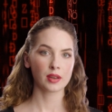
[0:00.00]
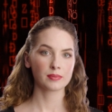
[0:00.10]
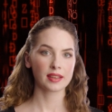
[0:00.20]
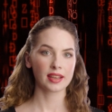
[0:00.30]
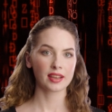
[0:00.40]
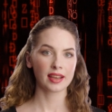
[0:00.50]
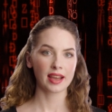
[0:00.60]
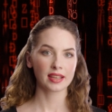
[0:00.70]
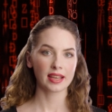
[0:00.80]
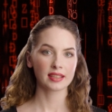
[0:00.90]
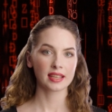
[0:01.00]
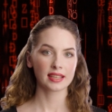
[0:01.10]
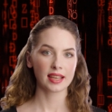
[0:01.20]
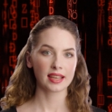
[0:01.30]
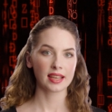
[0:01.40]
evolving their tactics
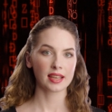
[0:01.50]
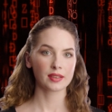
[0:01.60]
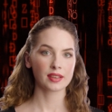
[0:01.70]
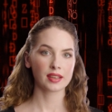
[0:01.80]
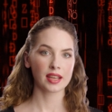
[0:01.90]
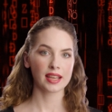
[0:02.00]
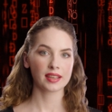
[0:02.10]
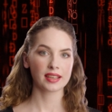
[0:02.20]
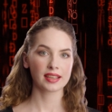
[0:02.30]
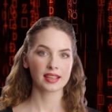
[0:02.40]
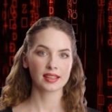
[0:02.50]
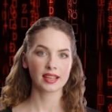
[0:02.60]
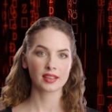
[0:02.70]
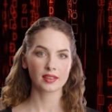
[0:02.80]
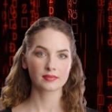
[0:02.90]
and techniques, and it is
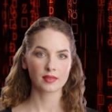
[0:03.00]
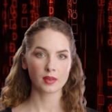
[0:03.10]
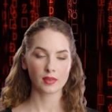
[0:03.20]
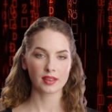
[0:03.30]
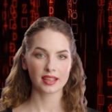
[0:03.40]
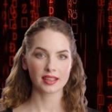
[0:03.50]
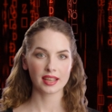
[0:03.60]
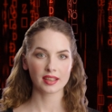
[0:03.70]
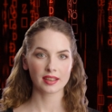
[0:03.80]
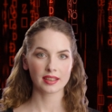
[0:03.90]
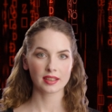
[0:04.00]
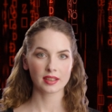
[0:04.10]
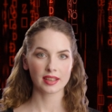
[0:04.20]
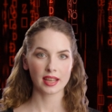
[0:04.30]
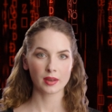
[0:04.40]
essential for organizations
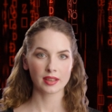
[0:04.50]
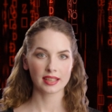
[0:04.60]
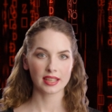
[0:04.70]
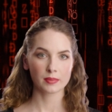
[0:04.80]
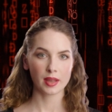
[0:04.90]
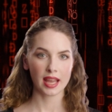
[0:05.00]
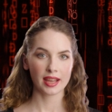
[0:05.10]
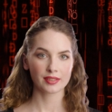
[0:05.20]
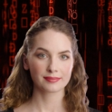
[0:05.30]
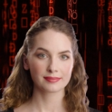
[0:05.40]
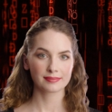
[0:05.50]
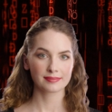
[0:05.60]
to stay one step ahead.